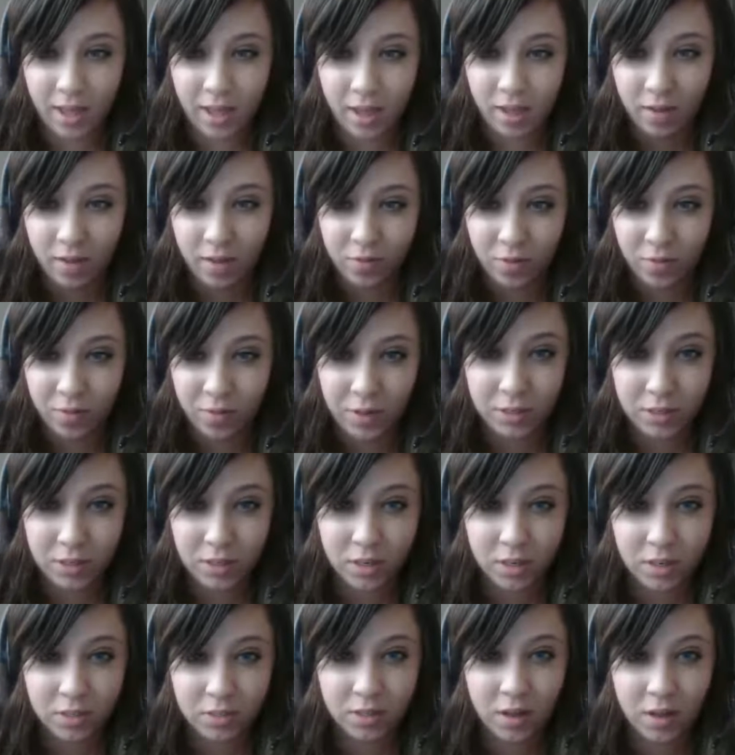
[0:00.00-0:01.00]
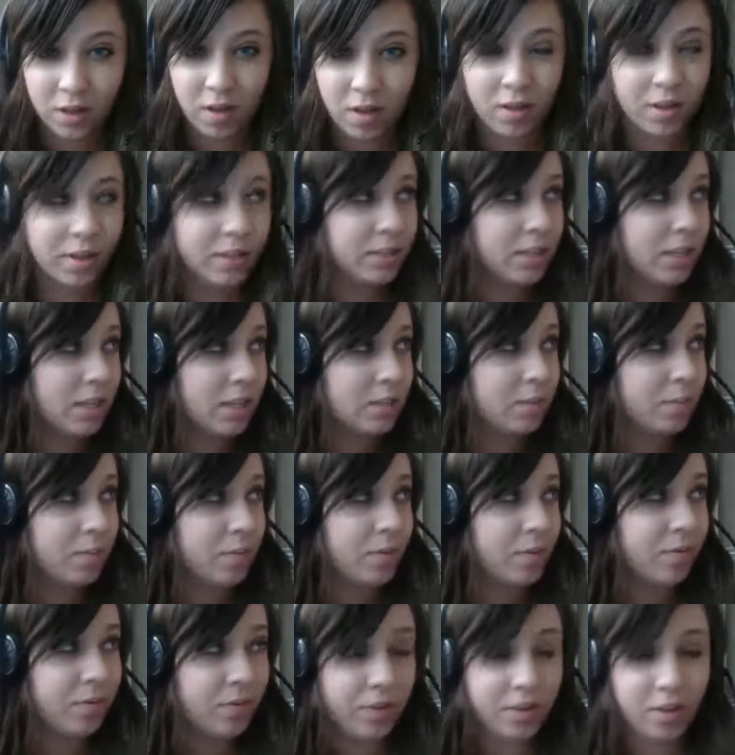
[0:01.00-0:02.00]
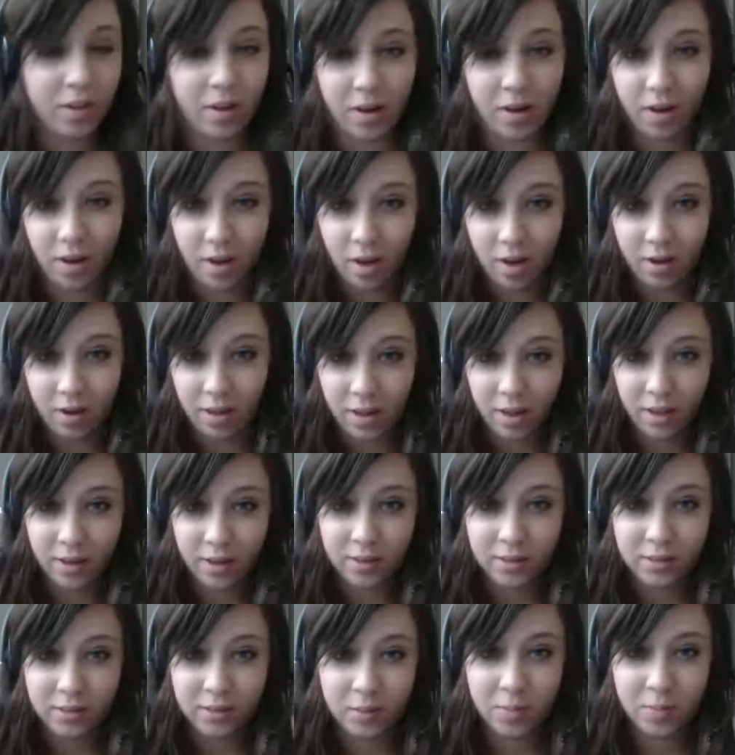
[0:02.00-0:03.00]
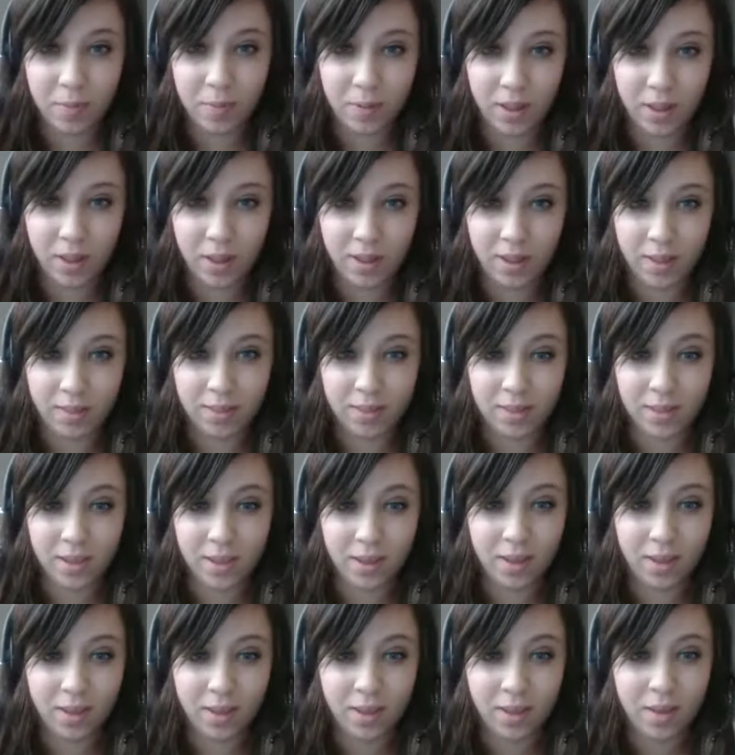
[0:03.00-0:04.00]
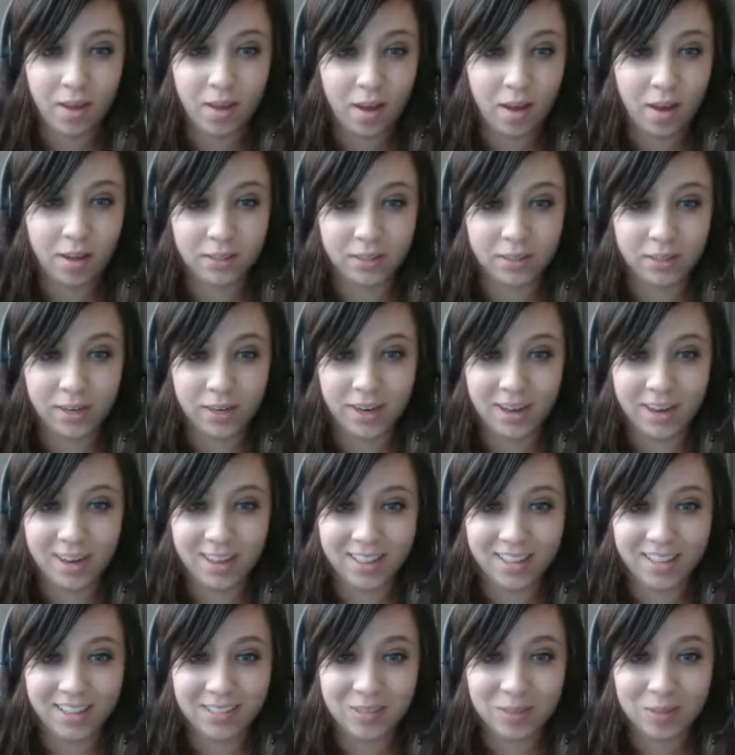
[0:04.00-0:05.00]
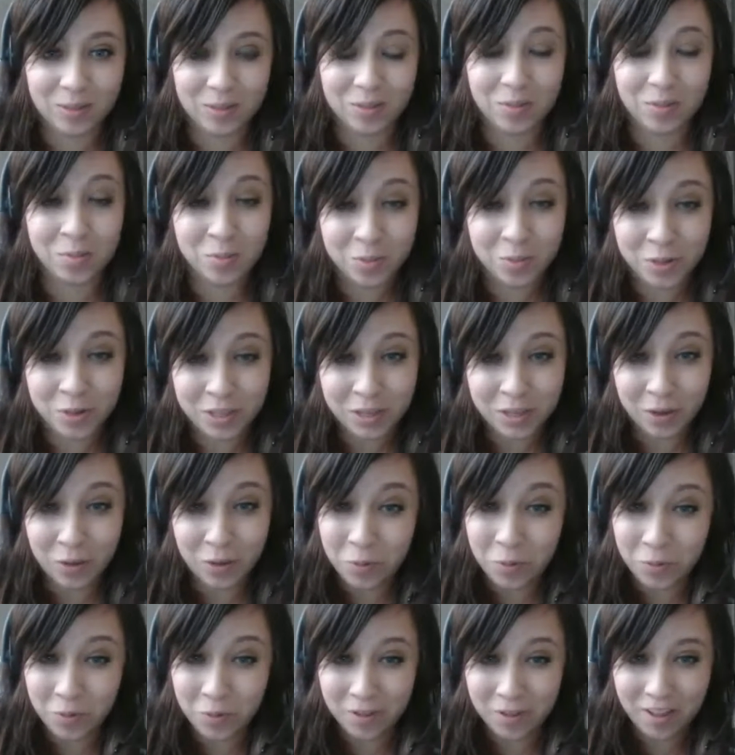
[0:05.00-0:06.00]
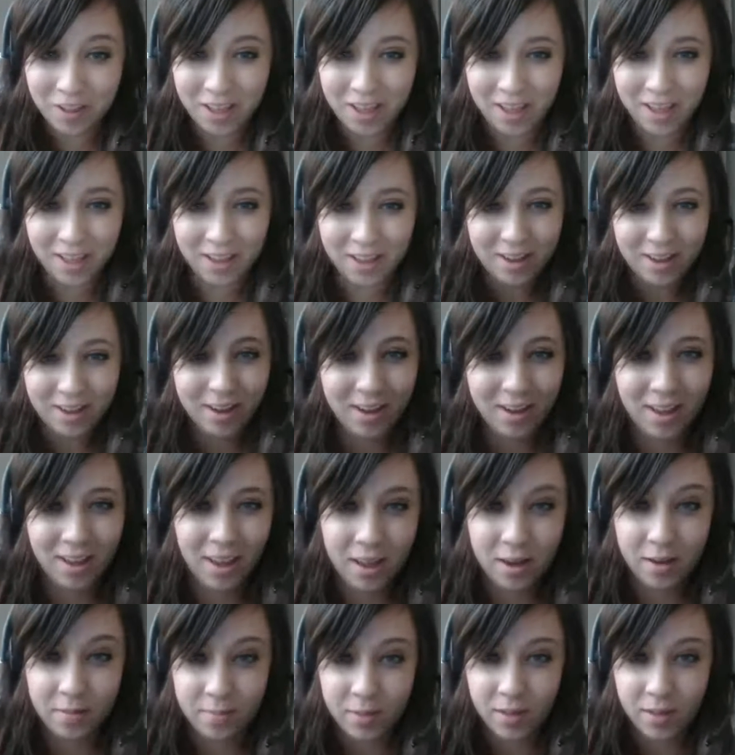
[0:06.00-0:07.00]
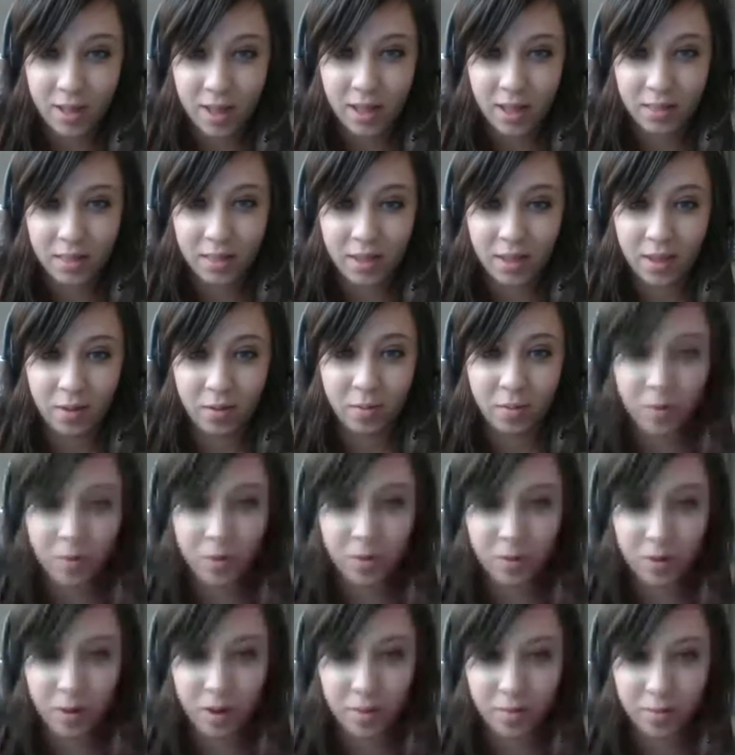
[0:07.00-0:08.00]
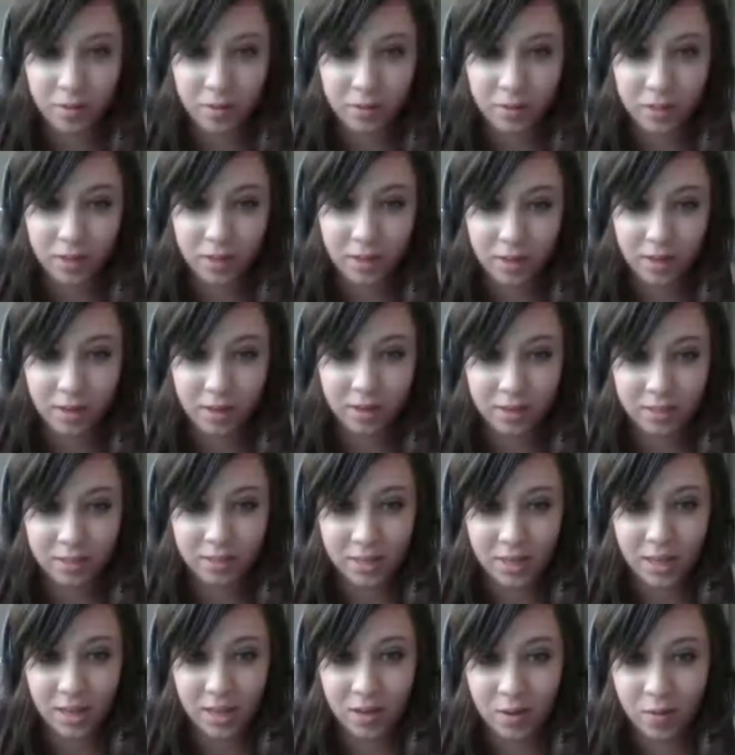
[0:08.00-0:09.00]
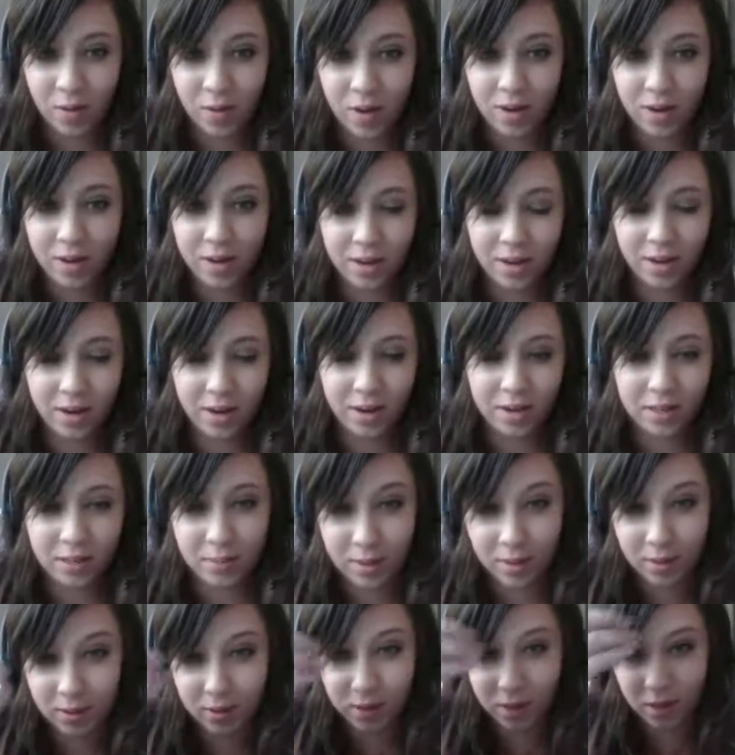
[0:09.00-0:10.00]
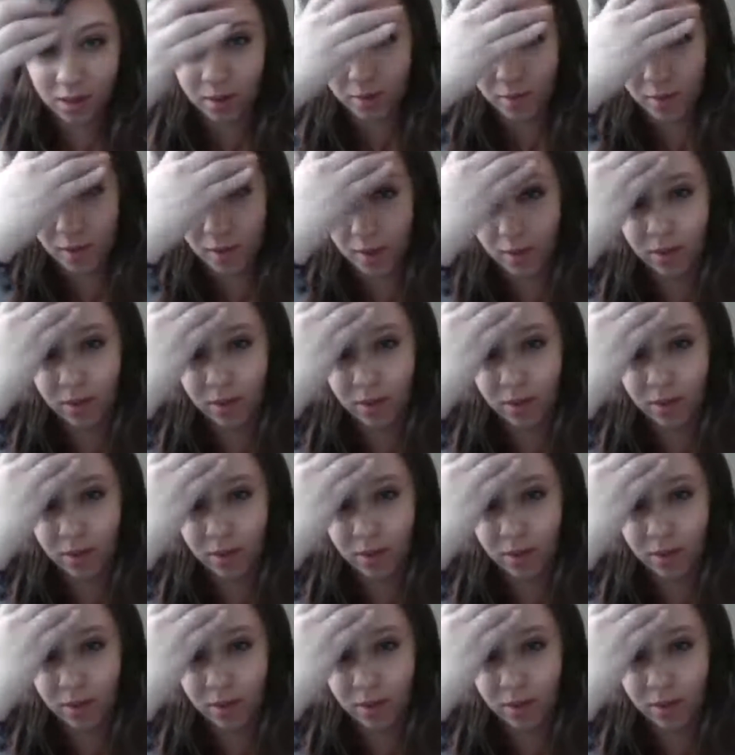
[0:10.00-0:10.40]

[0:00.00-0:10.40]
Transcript: information is all accessible for the audience. But I think, Oscar, this is really cool, and I'm glad that we were able to get you on here, especially with